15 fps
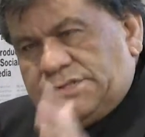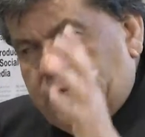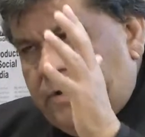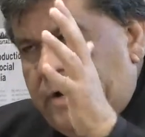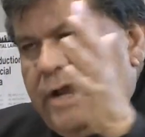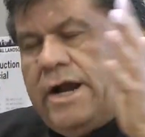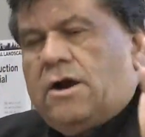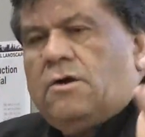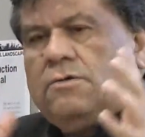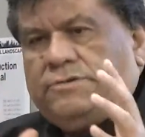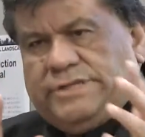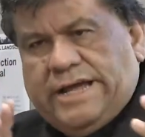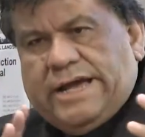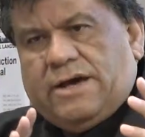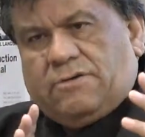to narrow
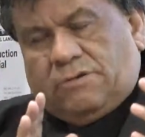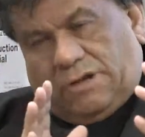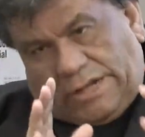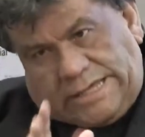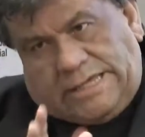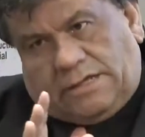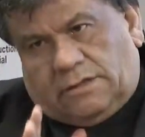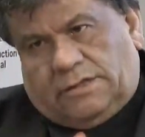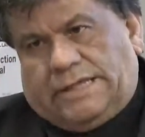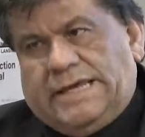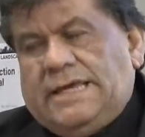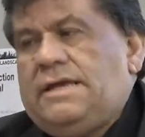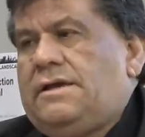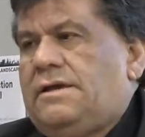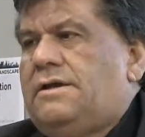down
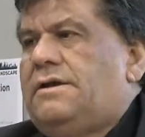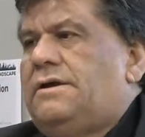legally